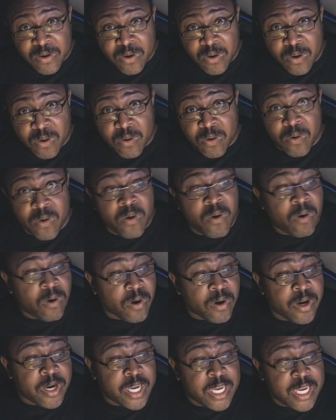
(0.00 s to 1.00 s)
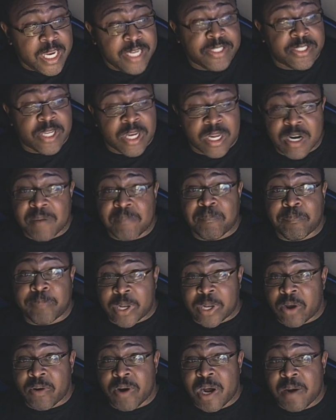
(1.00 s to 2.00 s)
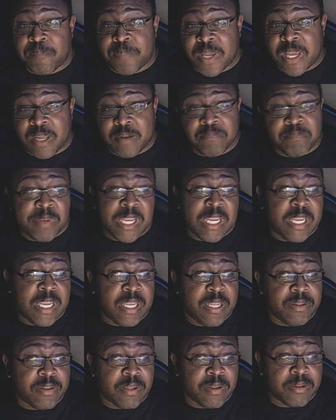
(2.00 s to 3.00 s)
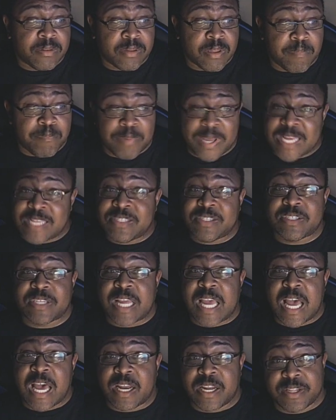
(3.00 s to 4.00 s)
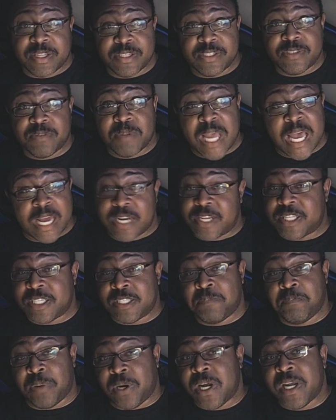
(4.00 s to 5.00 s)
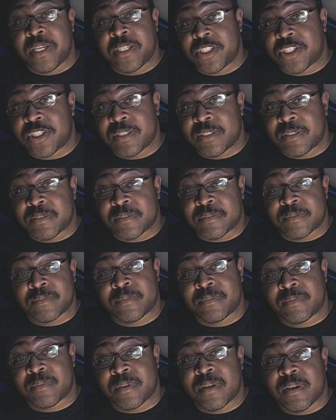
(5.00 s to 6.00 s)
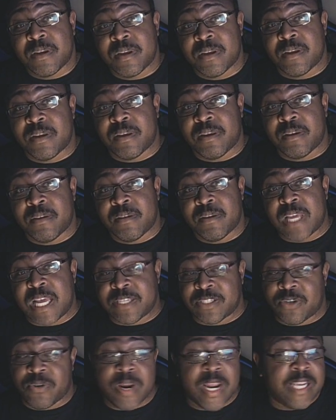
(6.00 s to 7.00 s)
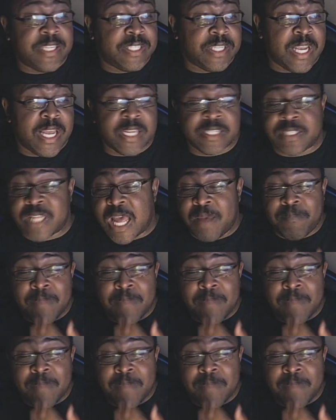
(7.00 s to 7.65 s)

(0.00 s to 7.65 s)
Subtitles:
or he's gonna blow up and be the best out of this bunch. As crazy as that may